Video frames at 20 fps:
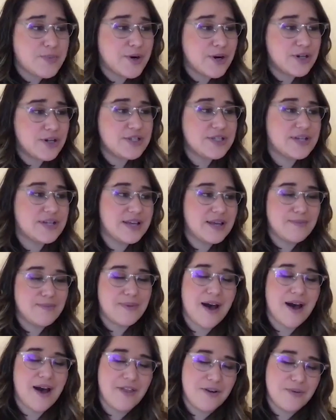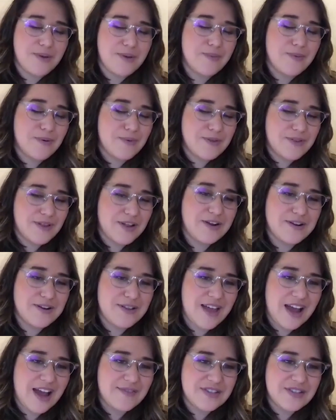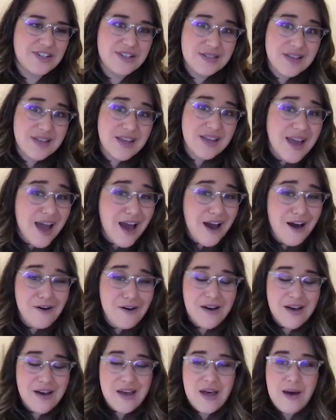personally, but other people within your lives, and just seeing how